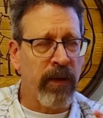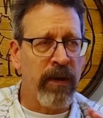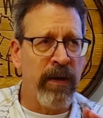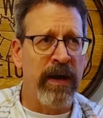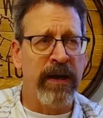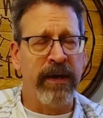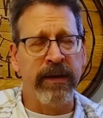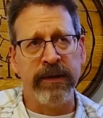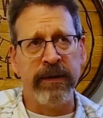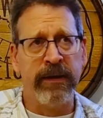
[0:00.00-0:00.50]

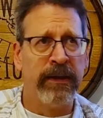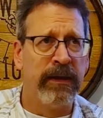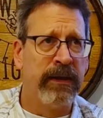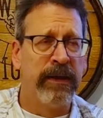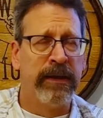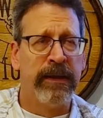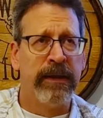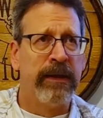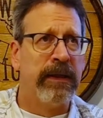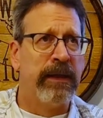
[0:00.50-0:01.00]
and
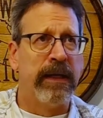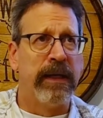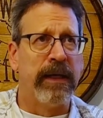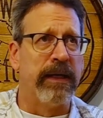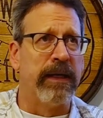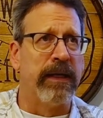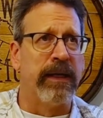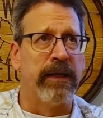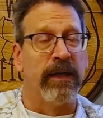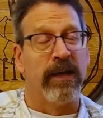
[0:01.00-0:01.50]

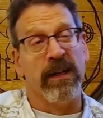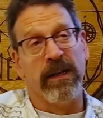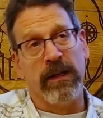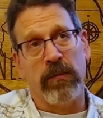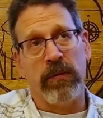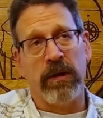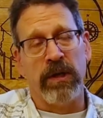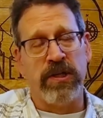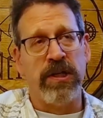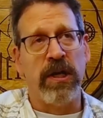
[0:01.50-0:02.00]
a
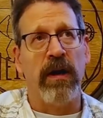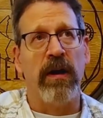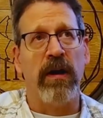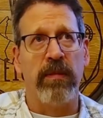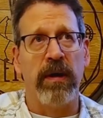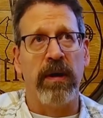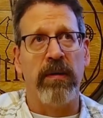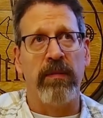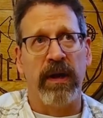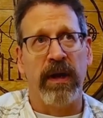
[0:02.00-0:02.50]
little bit of cherry,
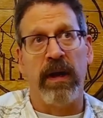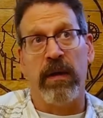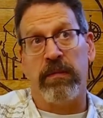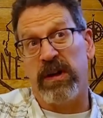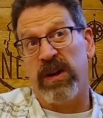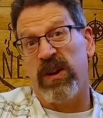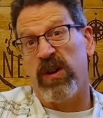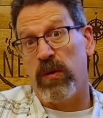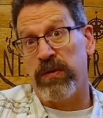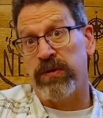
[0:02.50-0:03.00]
but I'm
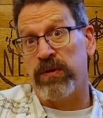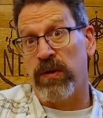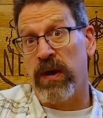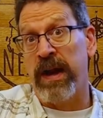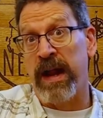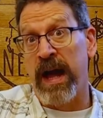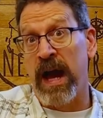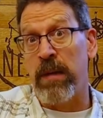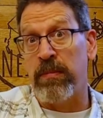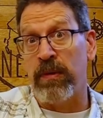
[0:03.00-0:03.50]
going to go with
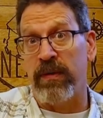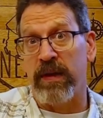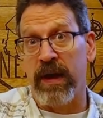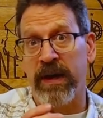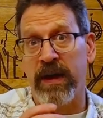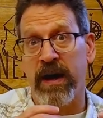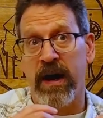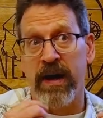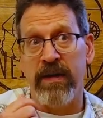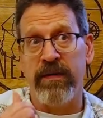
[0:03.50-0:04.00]
dried apple,
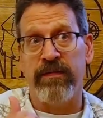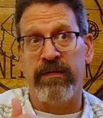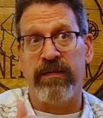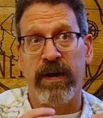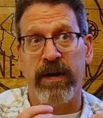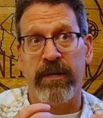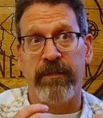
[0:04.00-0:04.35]
that kind of,